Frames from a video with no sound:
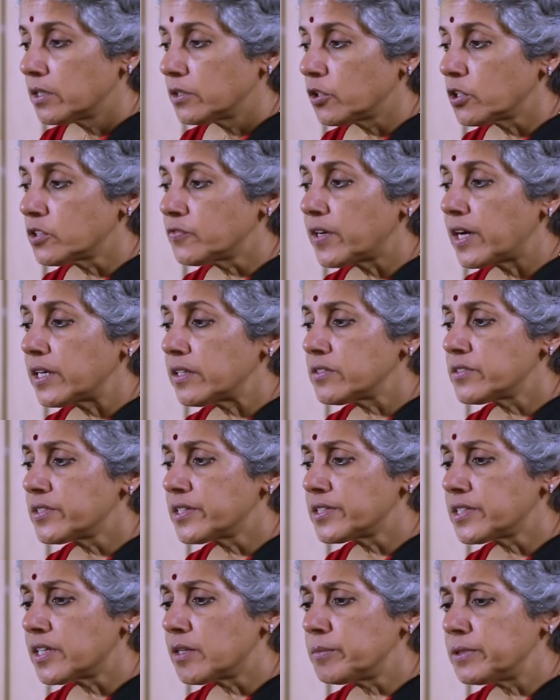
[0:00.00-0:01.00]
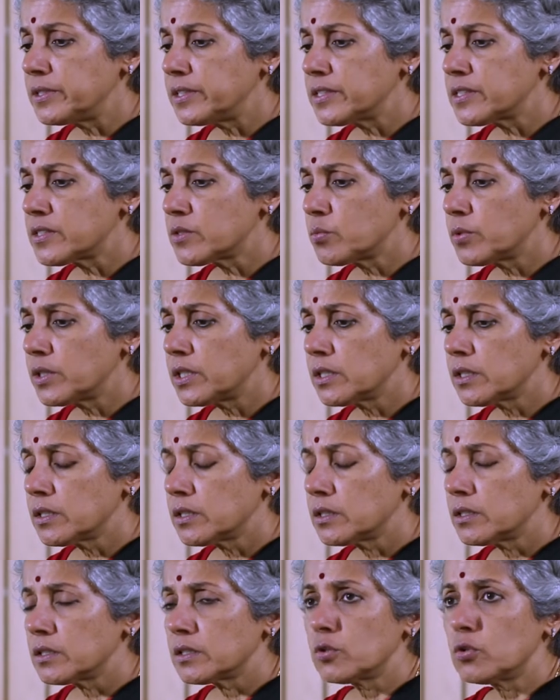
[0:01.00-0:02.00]
Now, as far as determinants, we'll
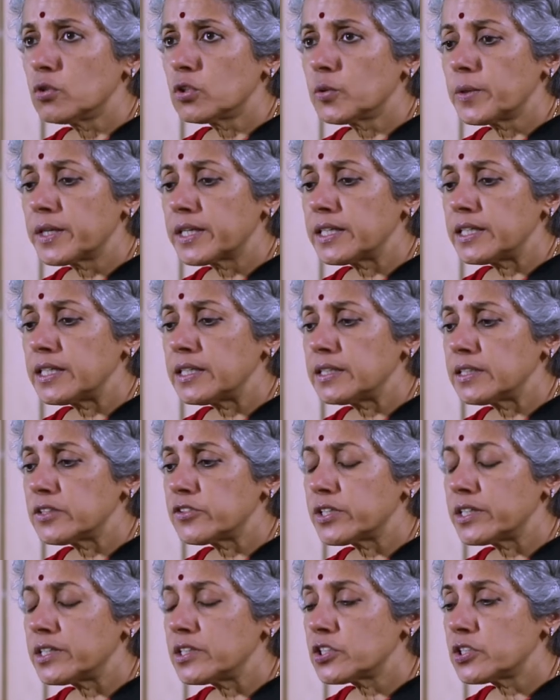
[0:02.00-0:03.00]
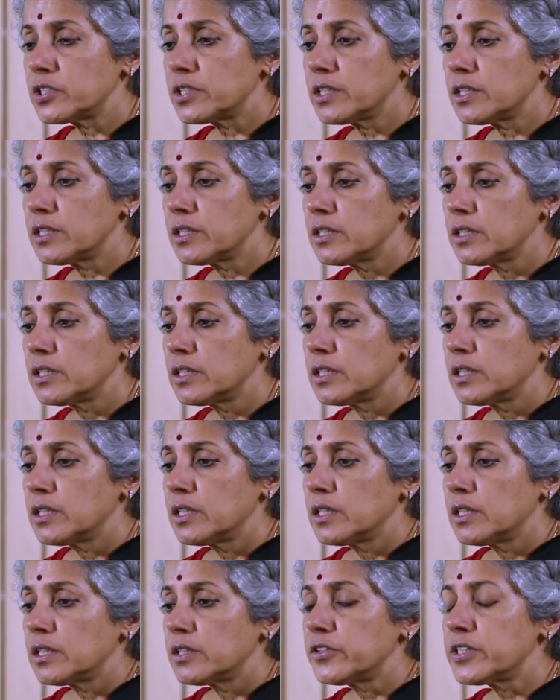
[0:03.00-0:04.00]
go quickly. The traditional
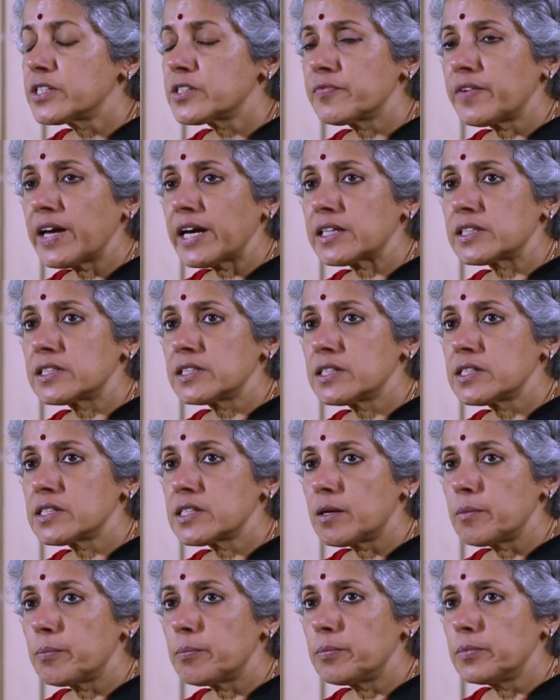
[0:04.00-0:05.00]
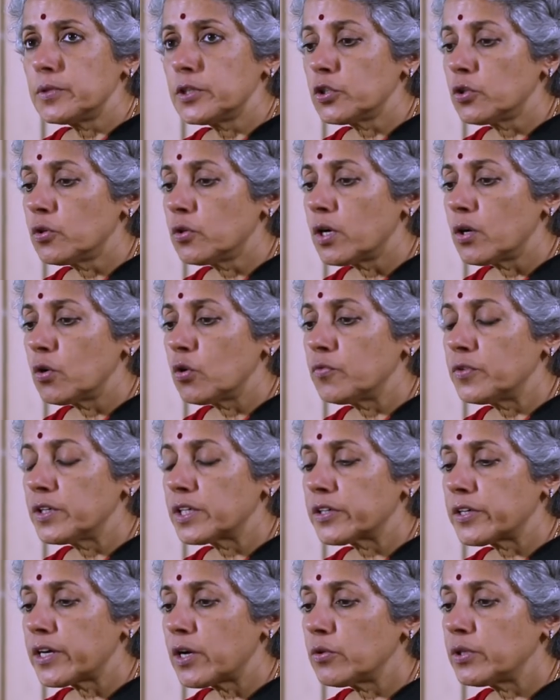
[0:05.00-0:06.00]
risk factors are, you know,
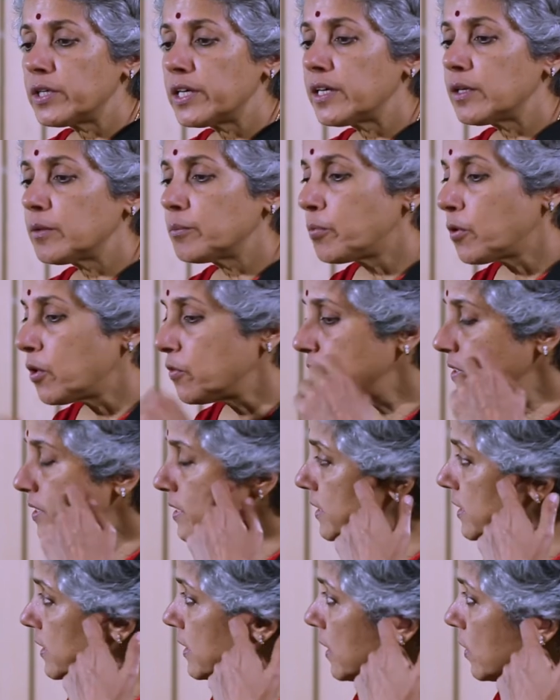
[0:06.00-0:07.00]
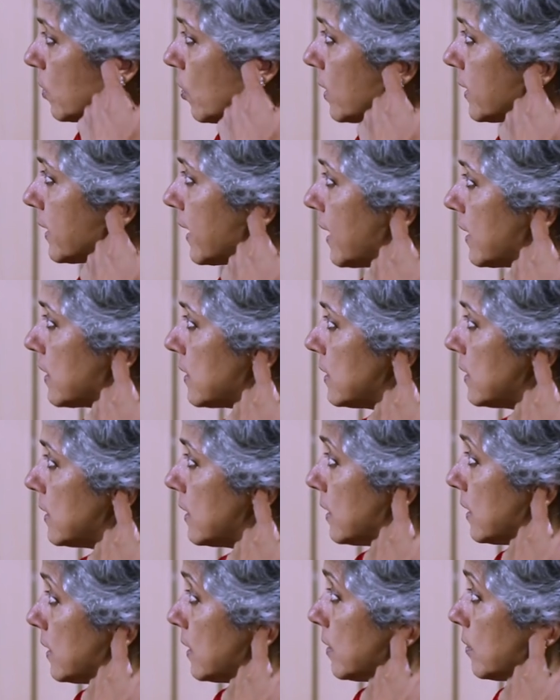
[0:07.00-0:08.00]
overcrowding, poverty and all that,
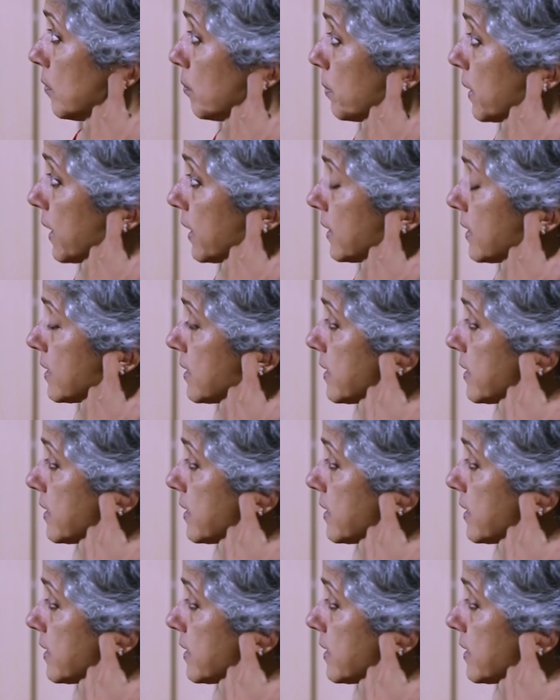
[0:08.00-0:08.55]
but at the